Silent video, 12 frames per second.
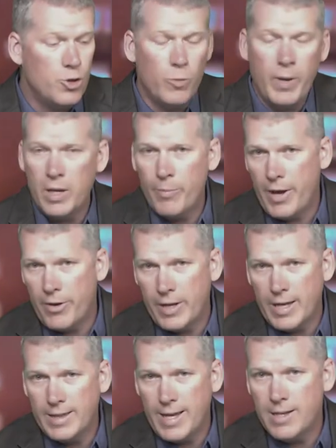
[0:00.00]
nobody better
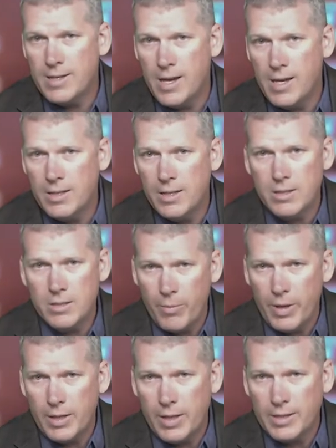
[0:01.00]
to get that done than
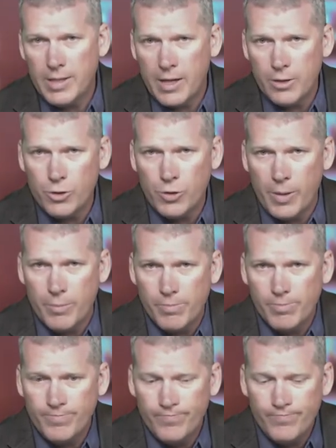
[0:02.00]
somebody like Donald Trump.
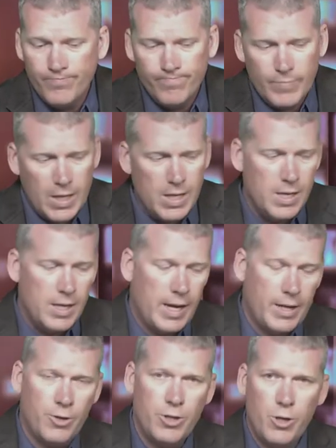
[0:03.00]

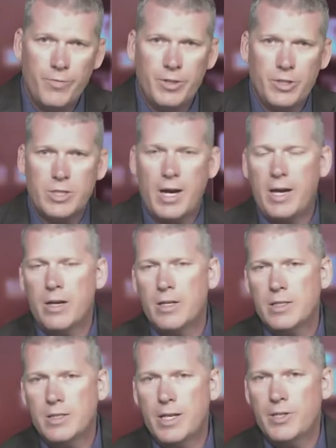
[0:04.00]
I don't know if this is high on
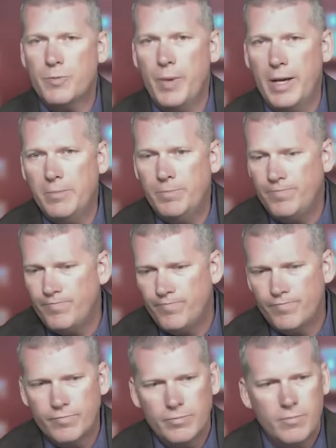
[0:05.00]
his list, but
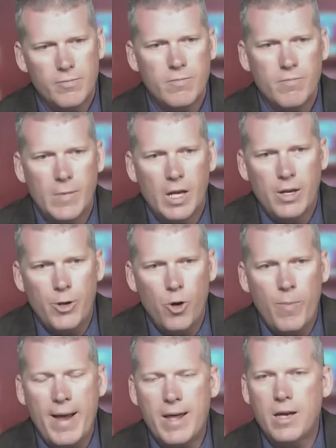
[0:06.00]

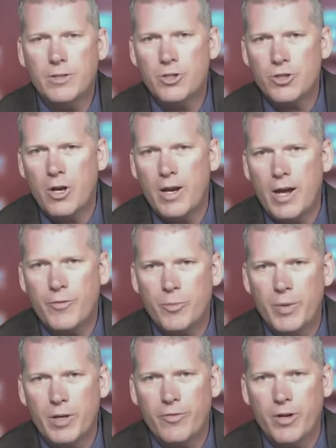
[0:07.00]
Nobody else has gone after
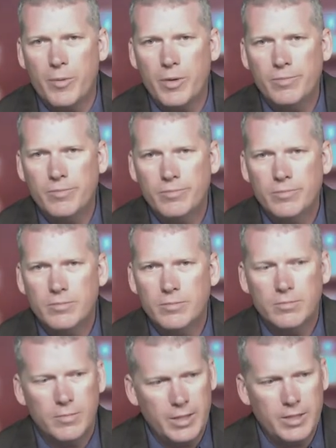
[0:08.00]
Big Pharma.
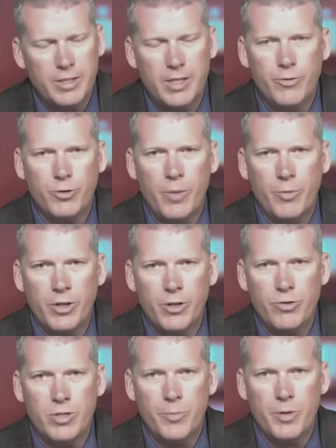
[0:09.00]
Let's see if Trump can
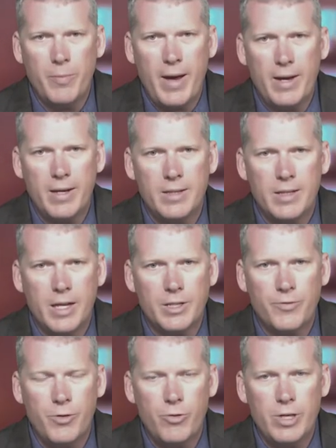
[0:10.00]
do something about it in the
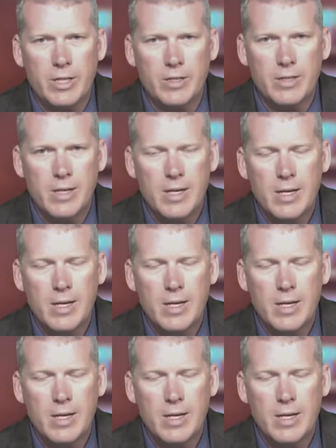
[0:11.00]
next few years.